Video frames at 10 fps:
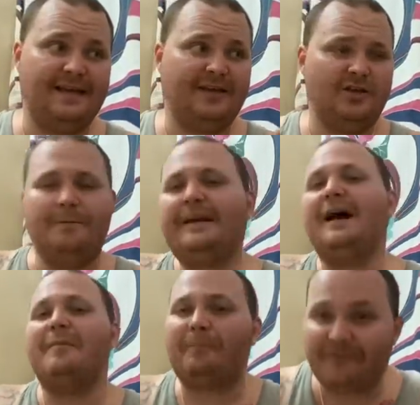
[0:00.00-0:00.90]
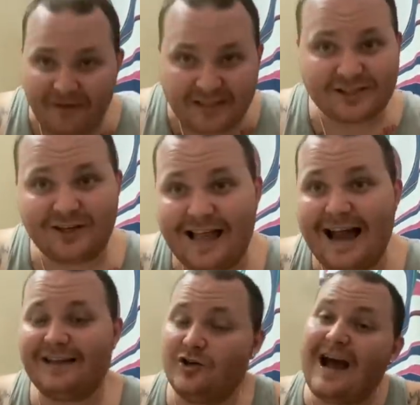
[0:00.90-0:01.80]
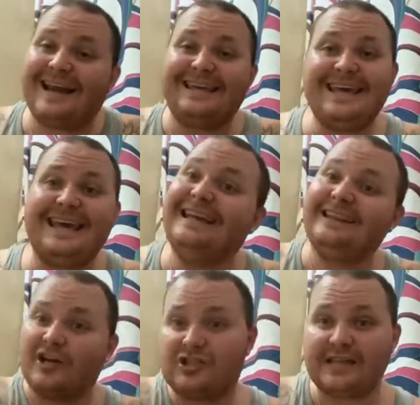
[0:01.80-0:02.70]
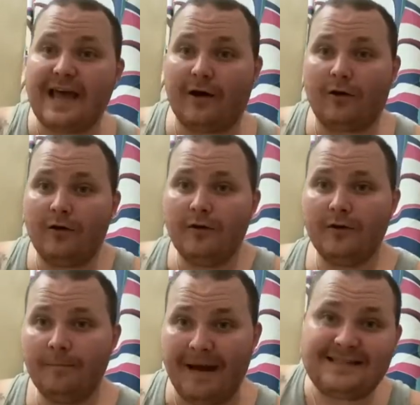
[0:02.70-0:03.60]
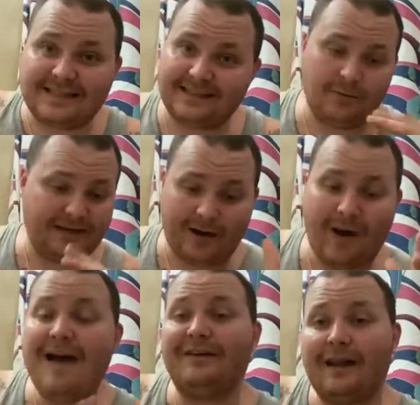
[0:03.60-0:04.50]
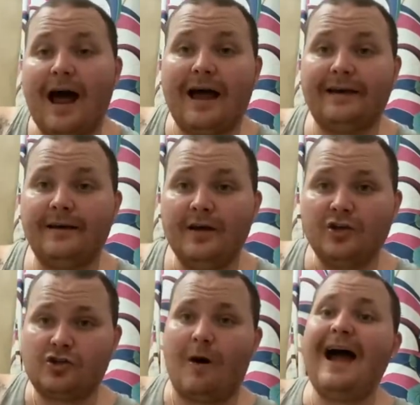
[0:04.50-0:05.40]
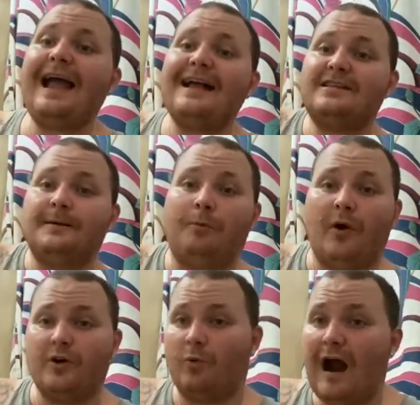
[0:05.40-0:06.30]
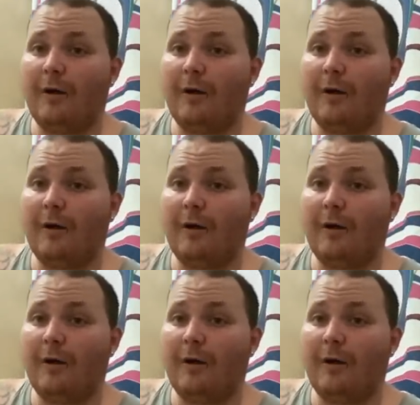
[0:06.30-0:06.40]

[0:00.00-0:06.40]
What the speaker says: you become a professional at it. You got to get in their cell, basically, when they don't have a line. So I got to the point where I